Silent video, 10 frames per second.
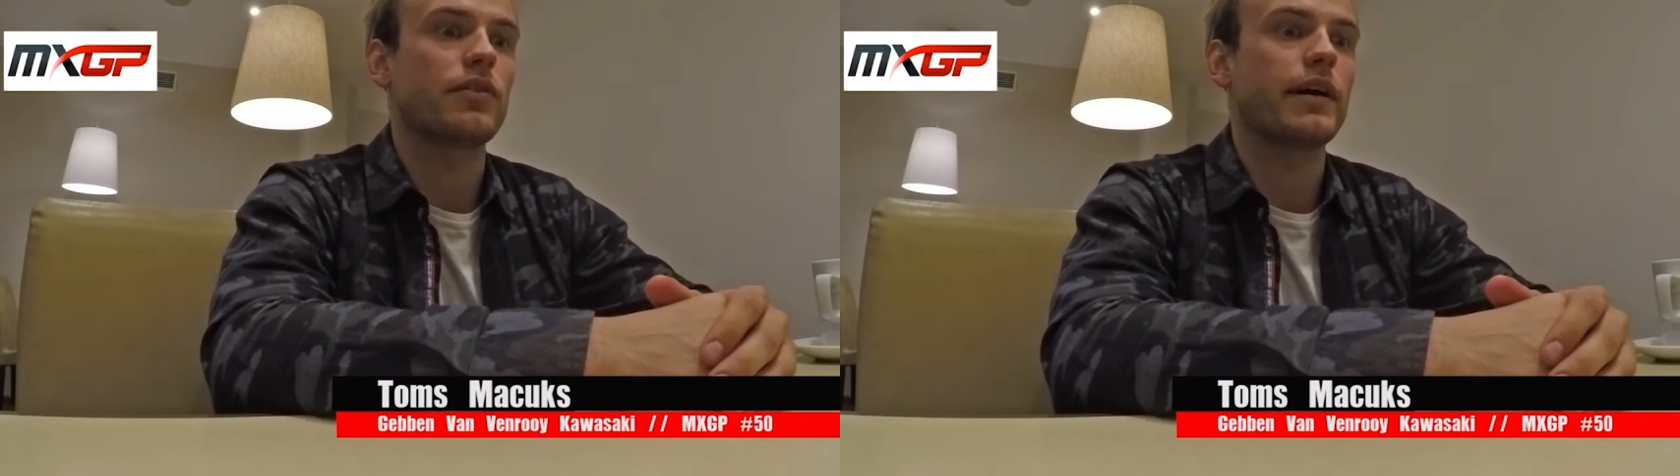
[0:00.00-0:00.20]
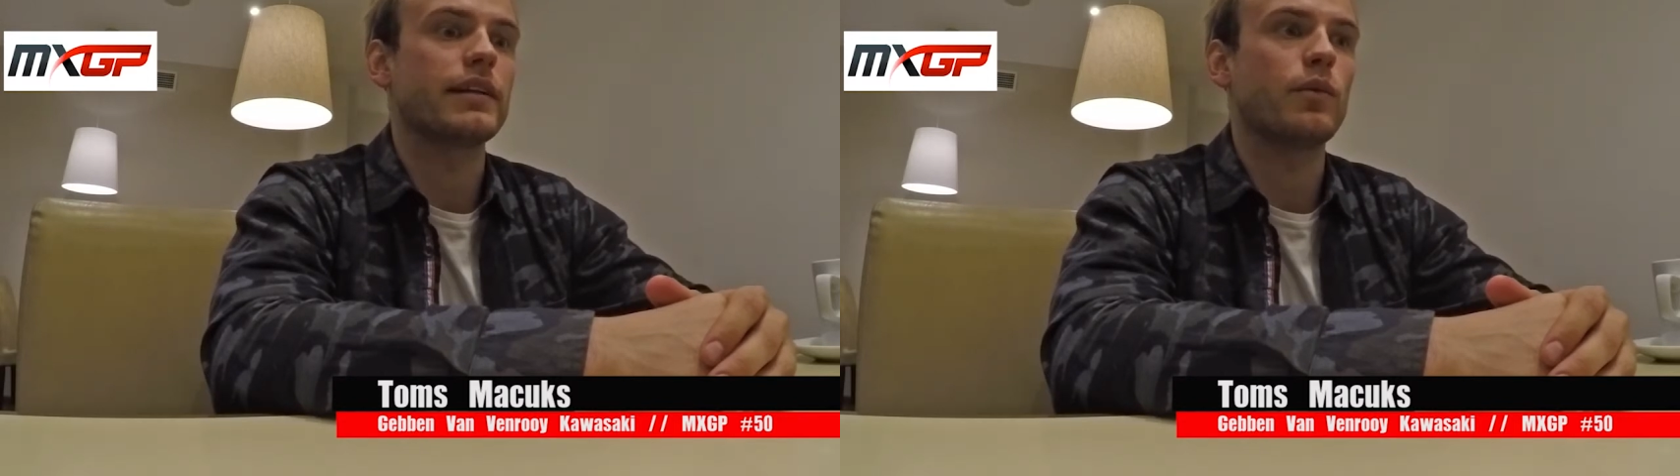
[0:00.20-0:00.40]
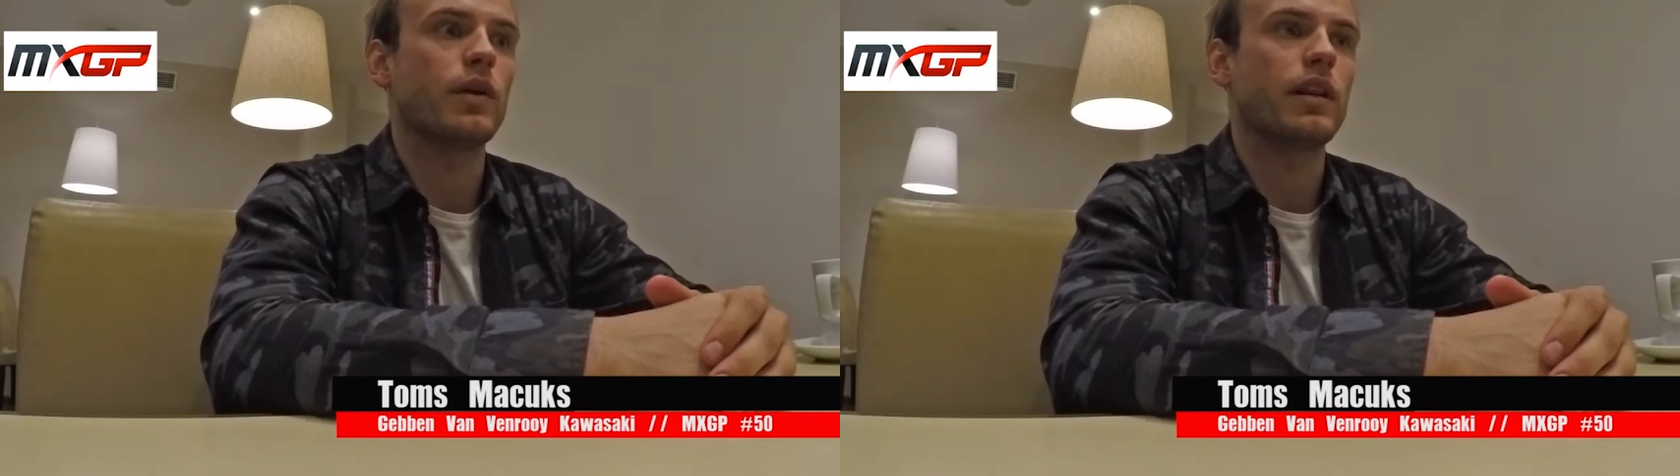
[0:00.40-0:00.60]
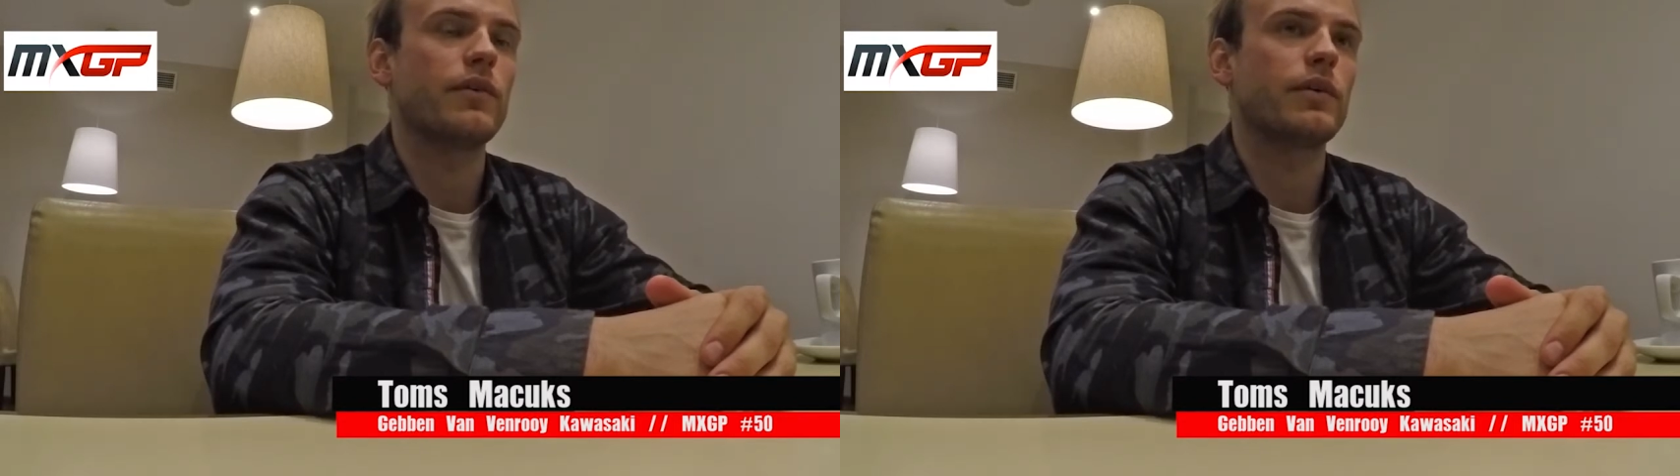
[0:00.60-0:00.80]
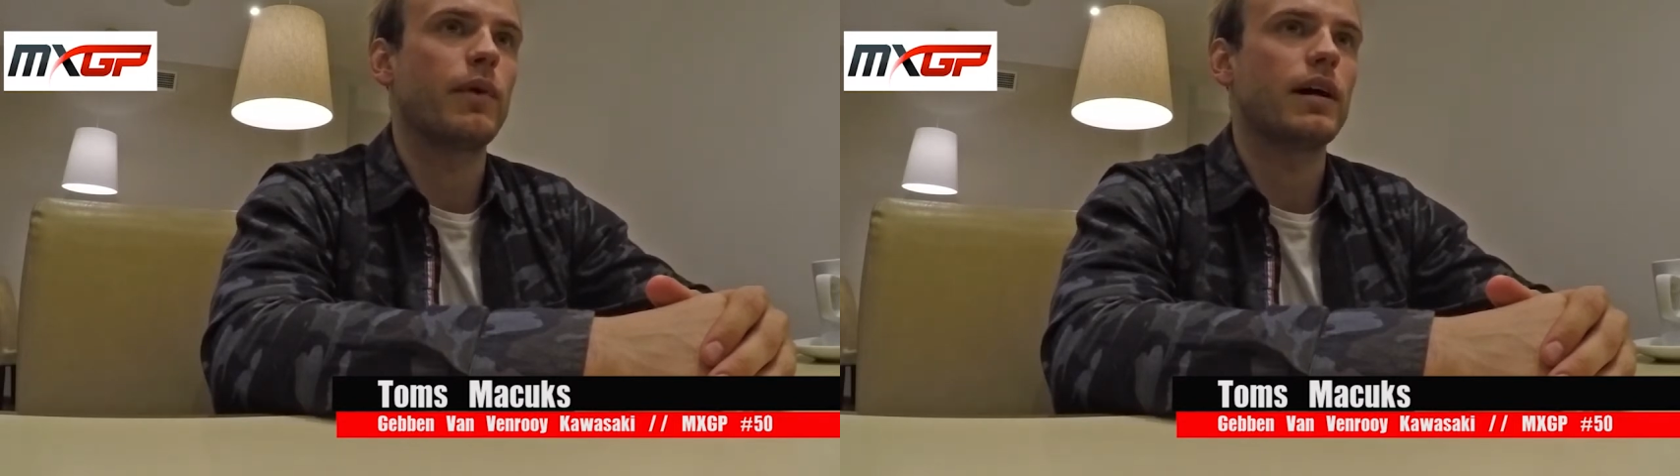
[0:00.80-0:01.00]
ride
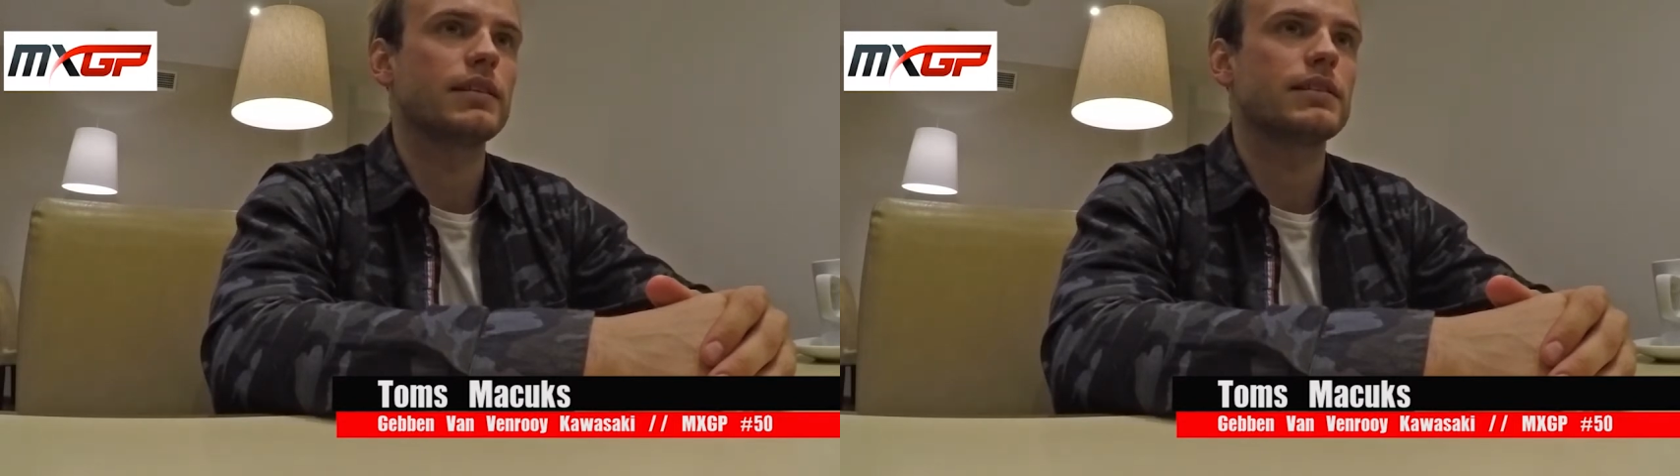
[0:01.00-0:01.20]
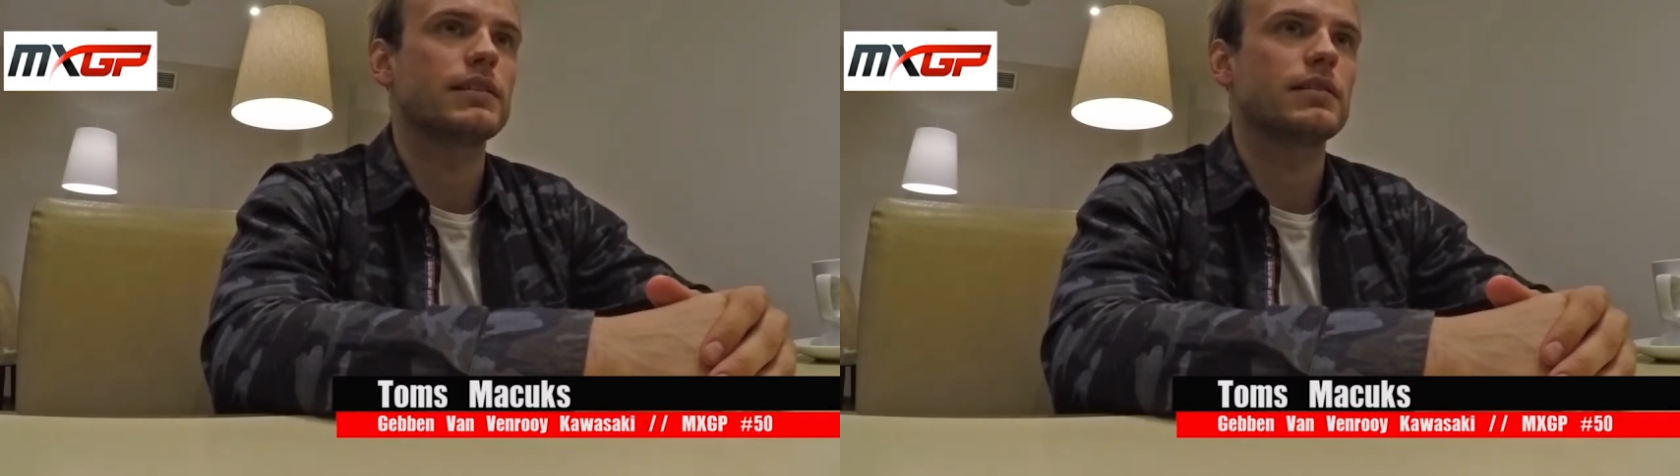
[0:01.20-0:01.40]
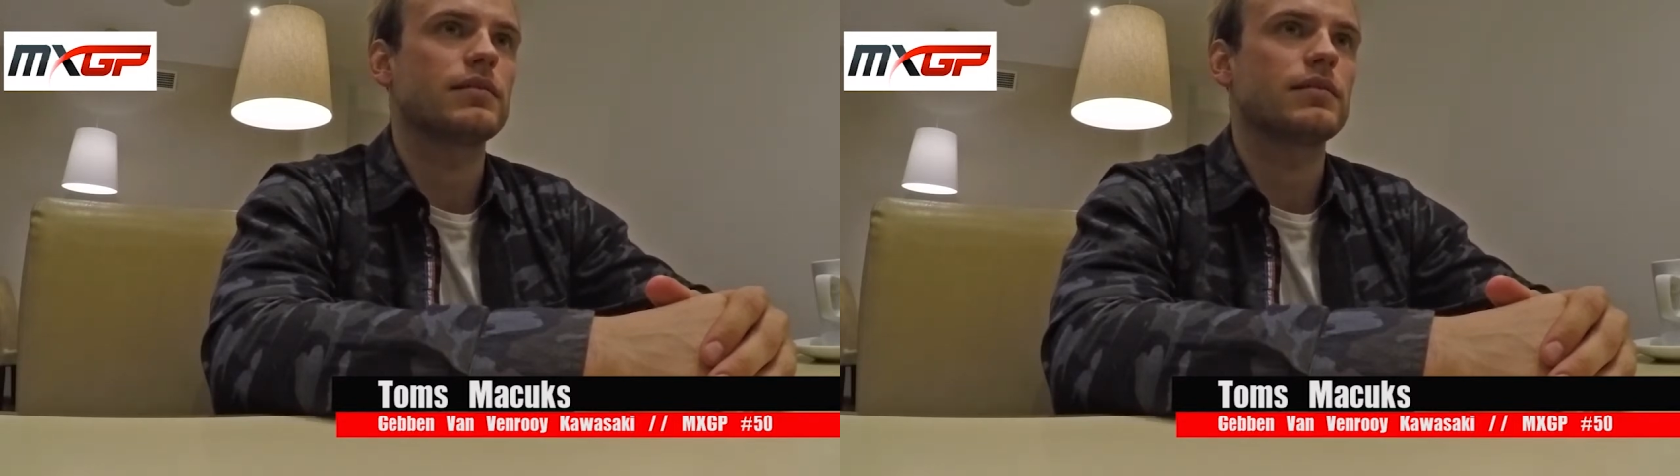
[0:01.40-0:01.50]
11 months